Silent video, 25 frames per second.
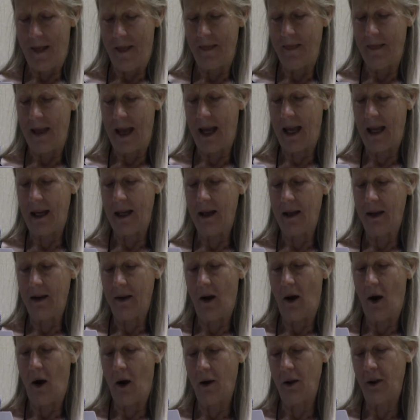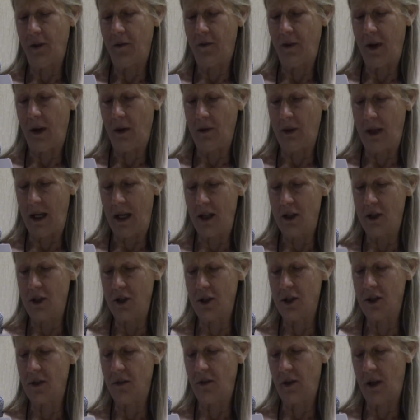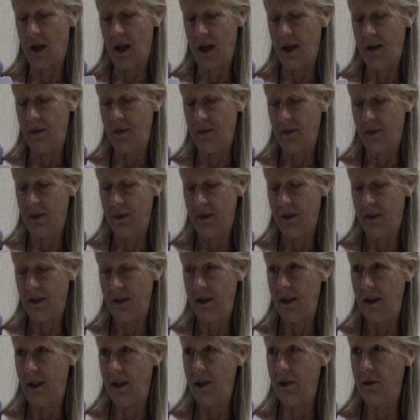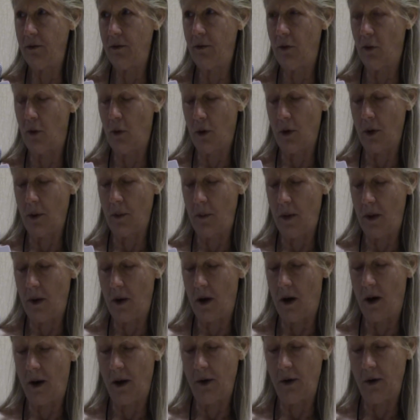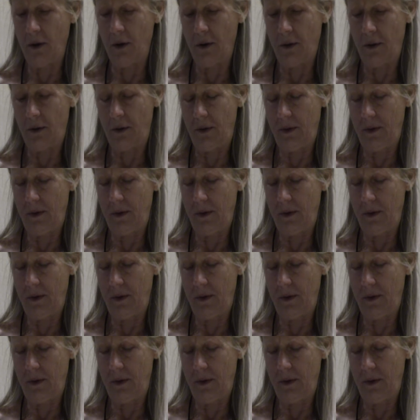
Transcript: that are the foundations of life in form on earth.